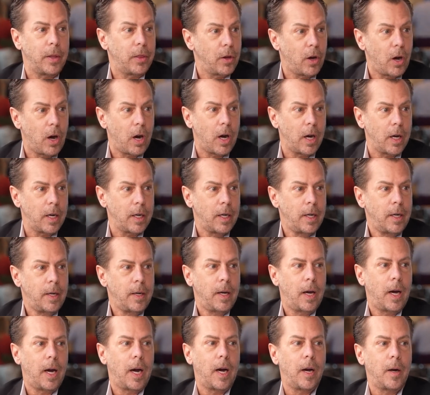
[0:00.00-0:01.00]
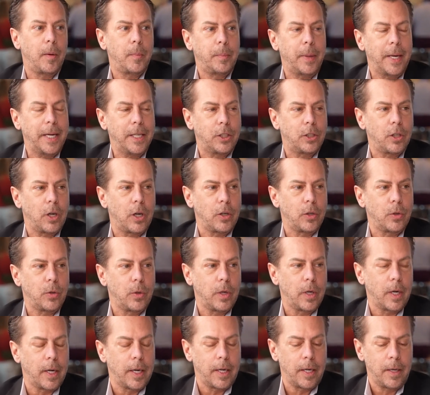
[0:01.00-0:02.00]
thought based on
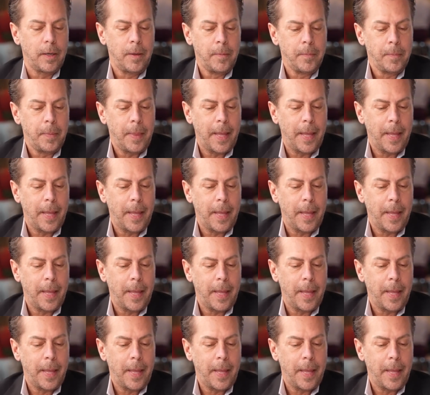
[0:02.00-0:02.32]
drilling.